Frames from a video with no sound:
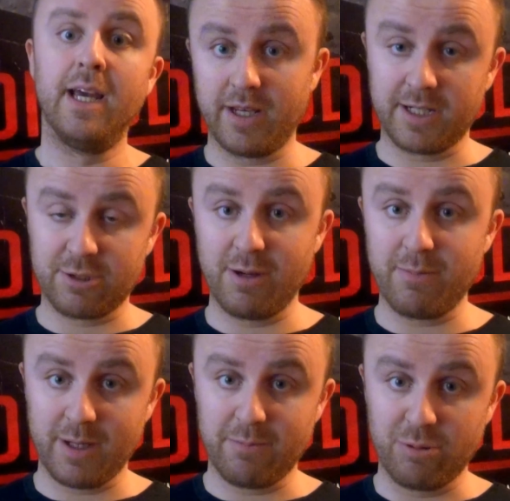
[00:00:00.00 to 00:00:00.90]

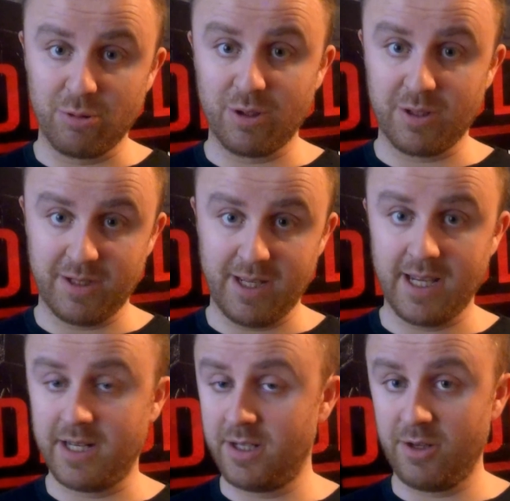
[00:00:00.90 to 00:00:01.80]
extremely poor
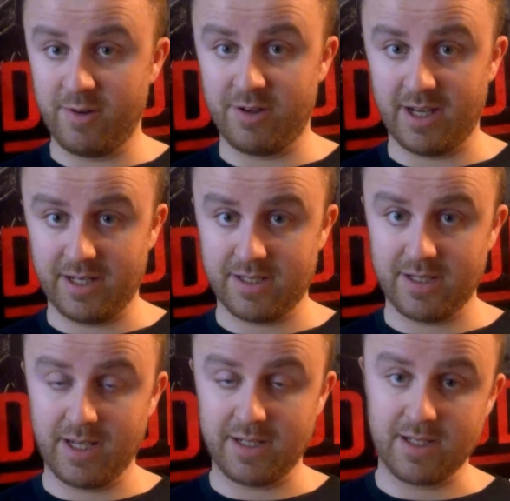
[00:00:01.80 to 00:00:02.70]
in the United
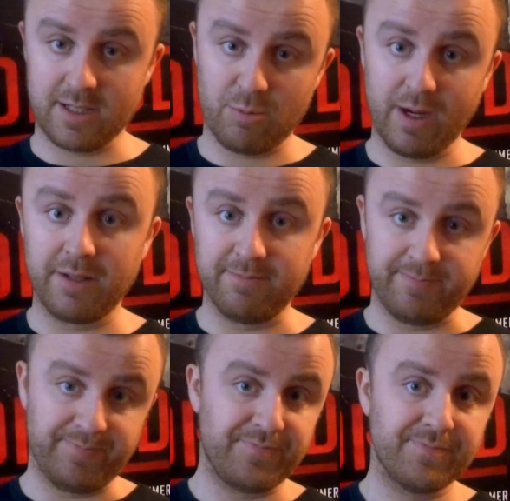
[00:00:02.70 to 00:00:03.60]
States as well.
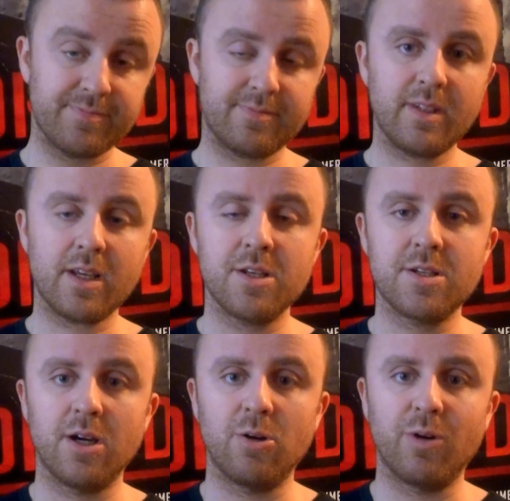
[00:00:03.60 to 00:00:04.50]

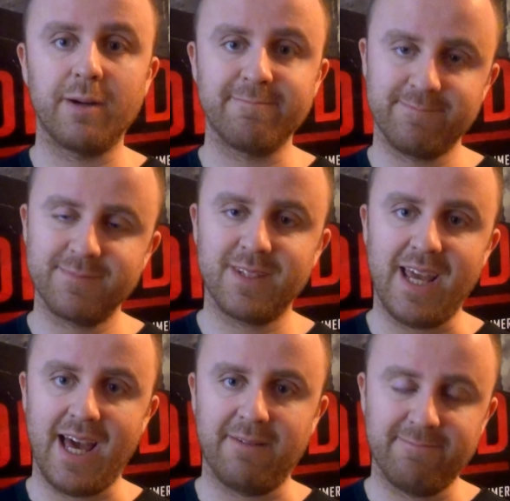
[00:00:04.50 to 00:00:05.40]
So
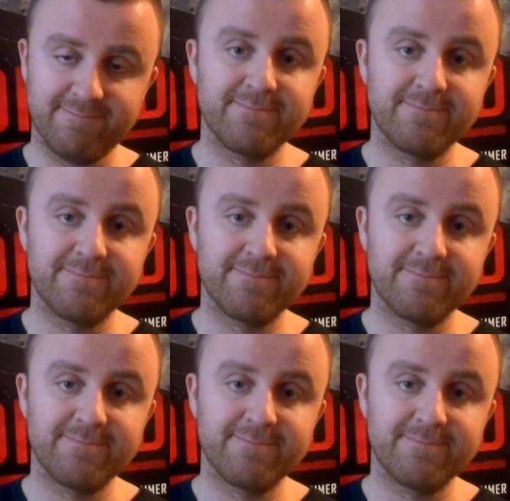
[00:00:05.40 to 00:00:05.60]
yeah,